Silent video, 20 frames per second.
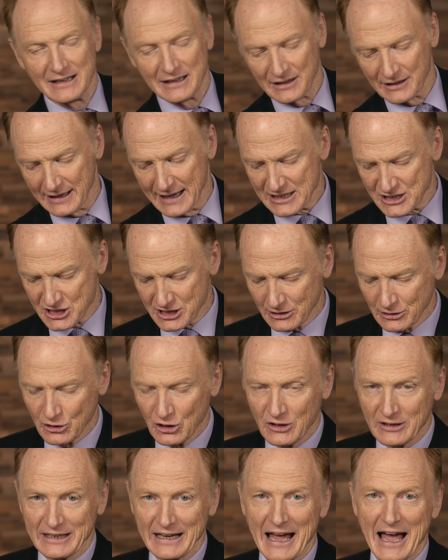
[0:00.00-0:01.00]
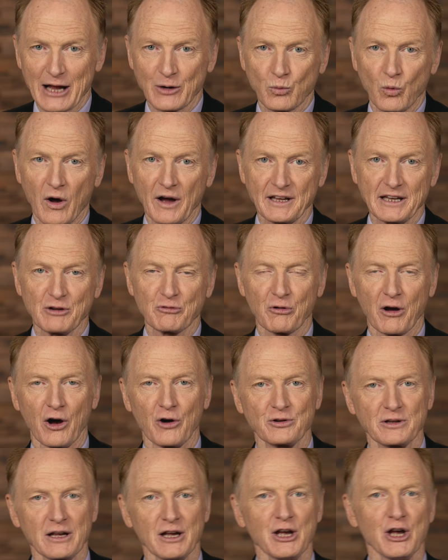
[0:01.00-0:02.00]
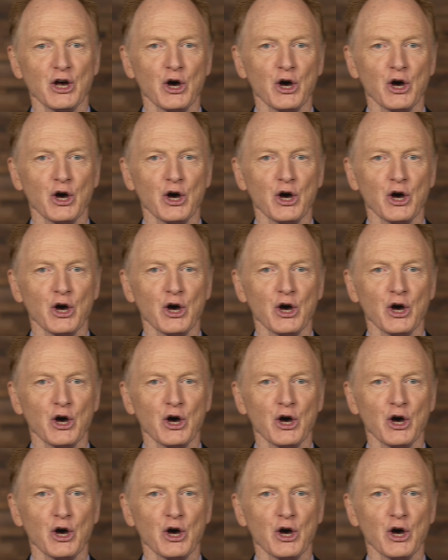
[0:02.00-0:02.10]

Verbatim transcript: Let's look at what he wrote.